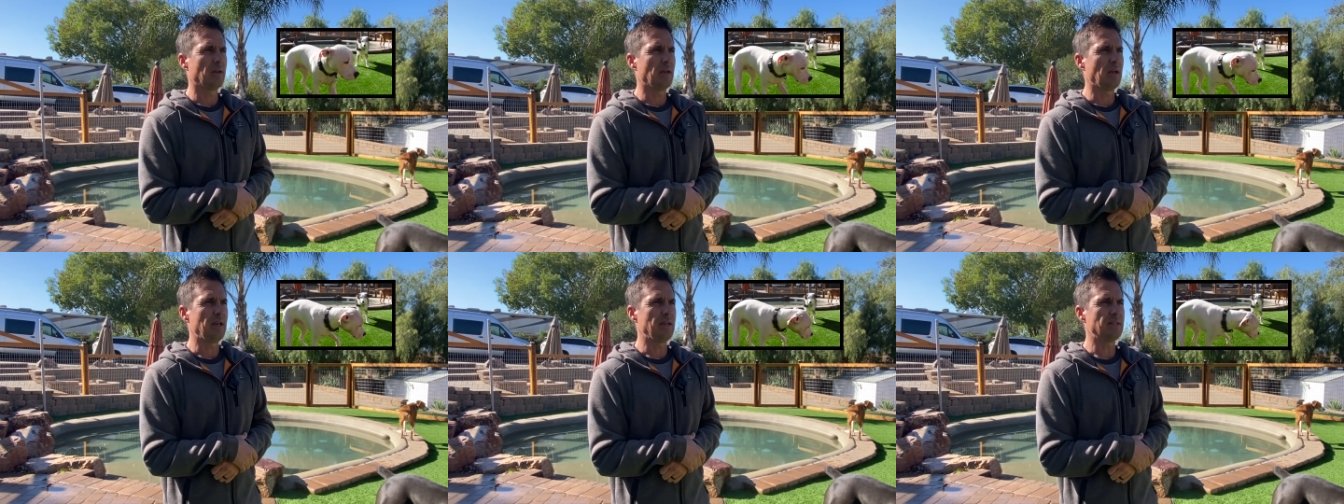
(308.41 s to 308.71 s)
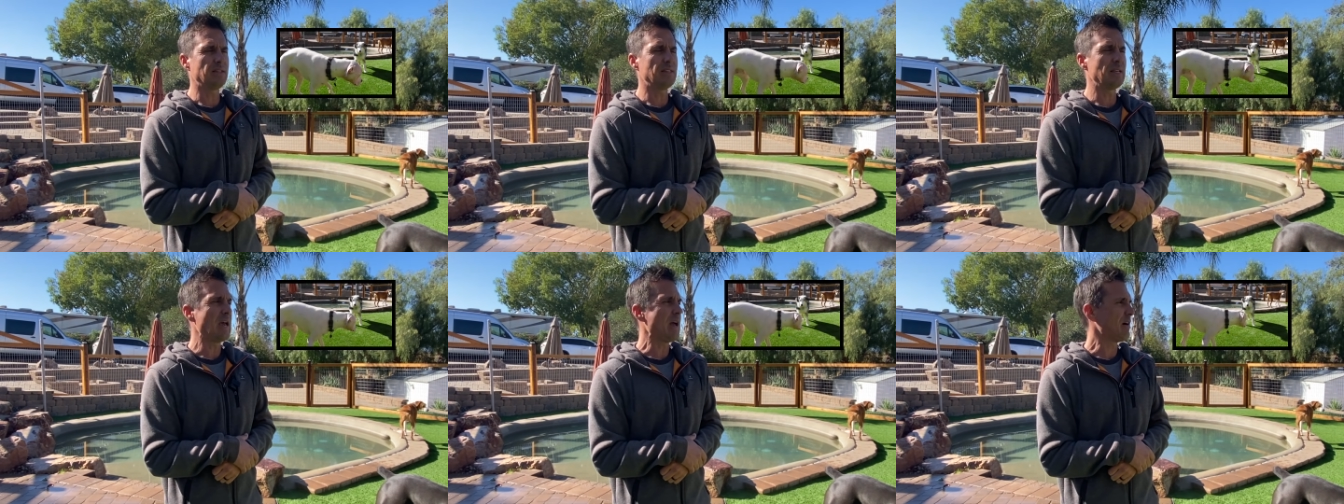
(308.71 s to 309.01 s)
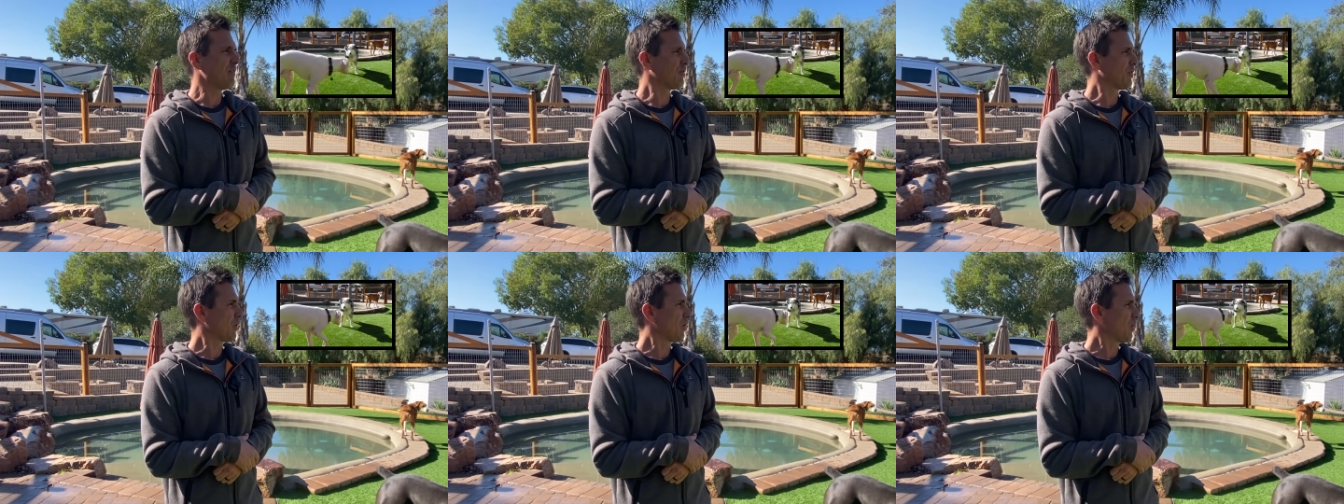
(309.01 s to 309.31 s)
is
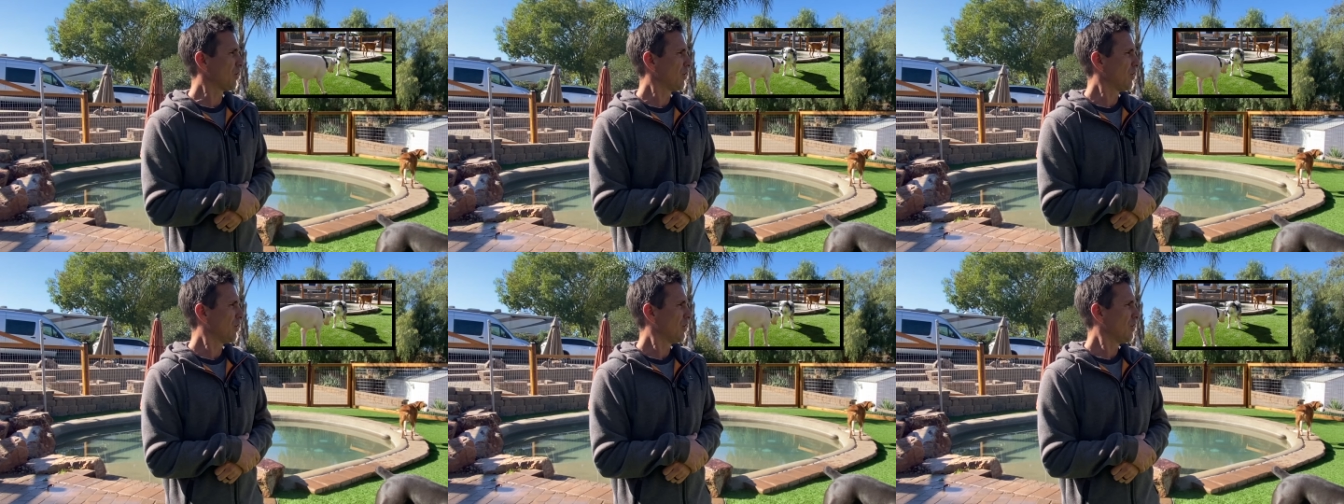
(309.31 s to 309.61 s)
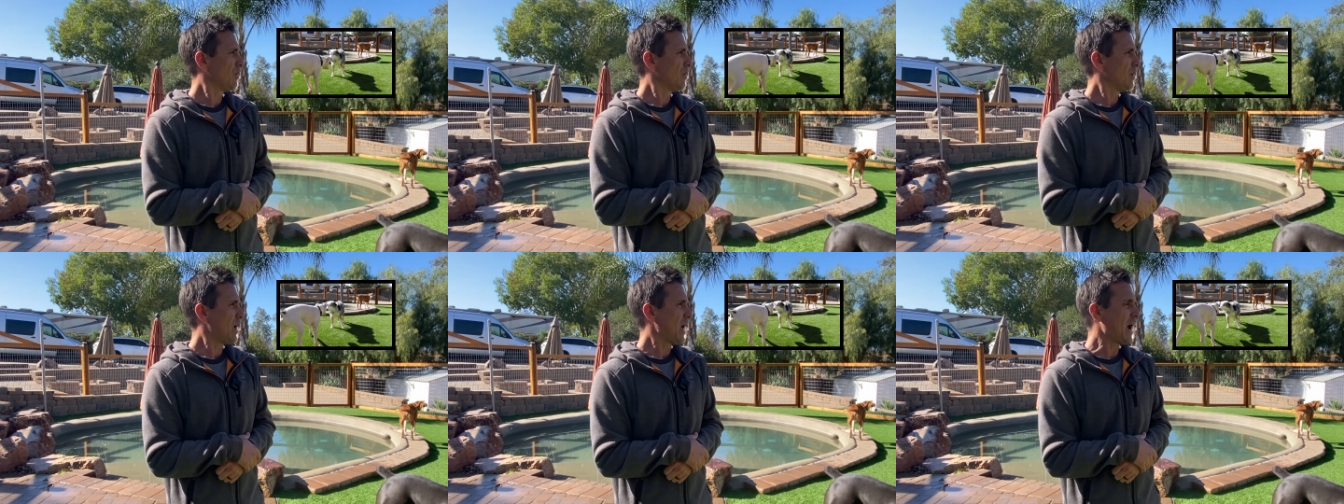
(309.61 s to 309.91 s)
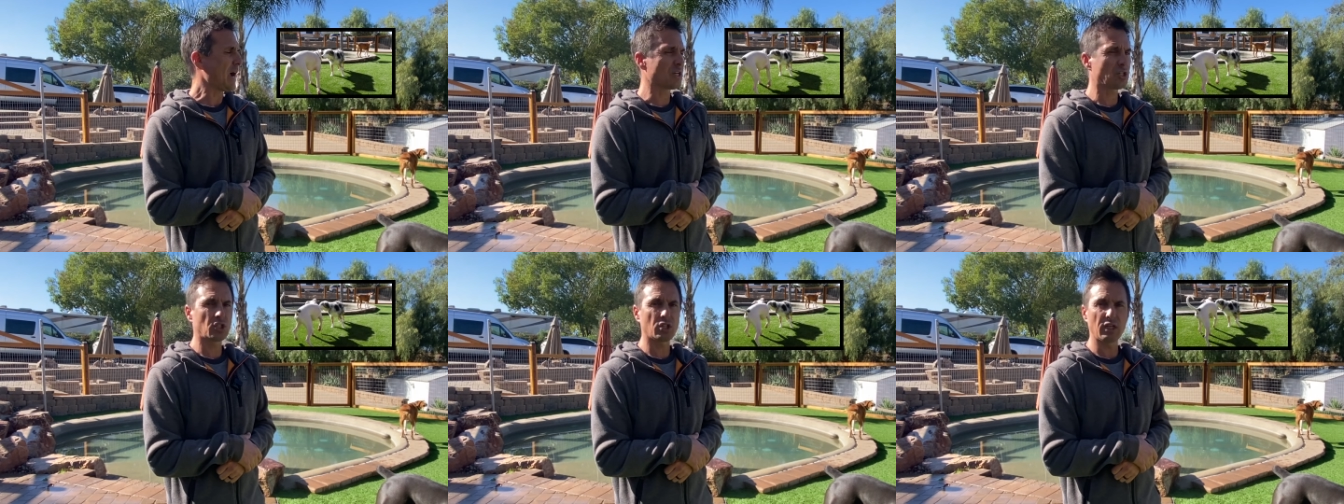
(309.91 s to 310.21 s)
ever
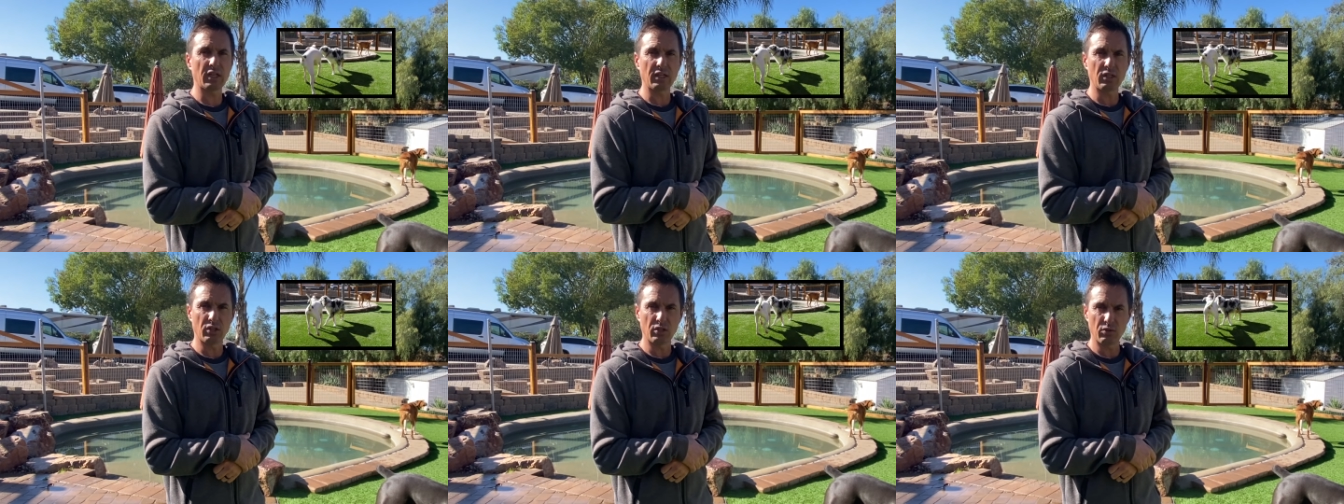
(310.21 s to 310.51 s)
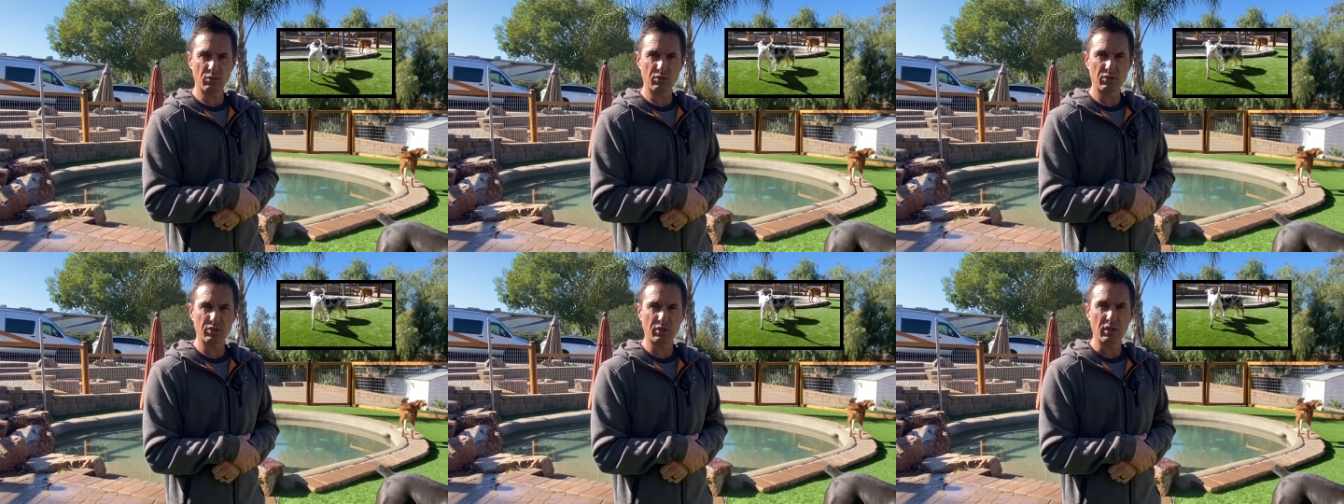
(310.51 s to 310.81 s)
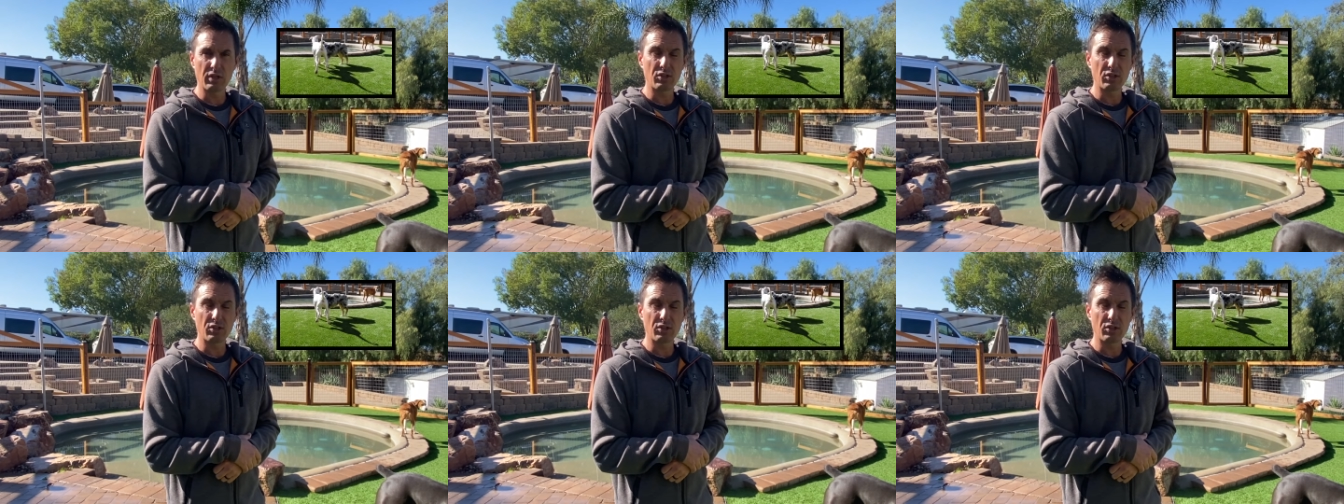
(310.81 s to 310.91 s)
actually loose.